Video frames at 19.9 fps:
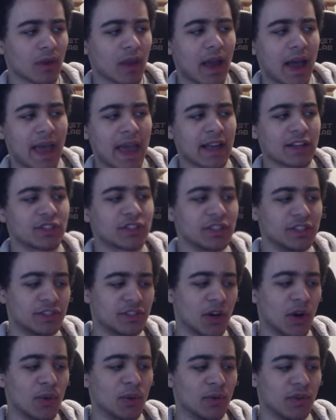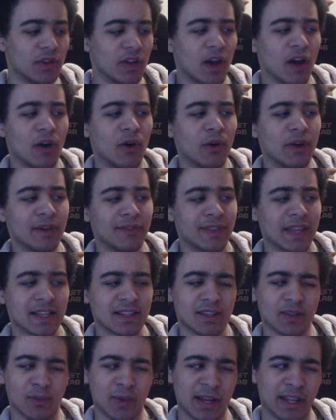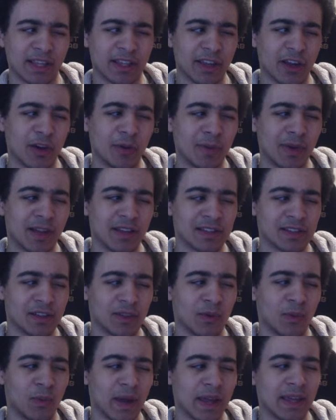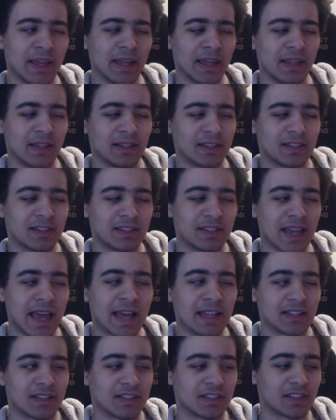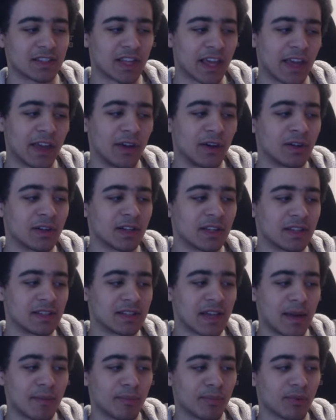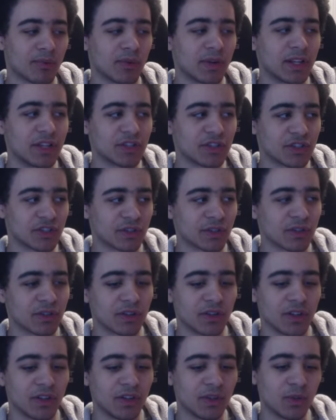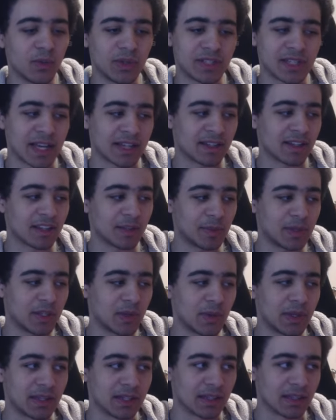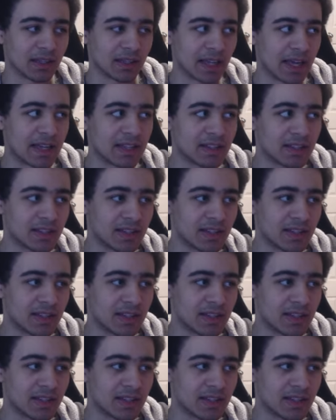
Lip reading: I actually don't know if that's the way to go because of the way stats scale, because I'm pretty sure you would technically be doing less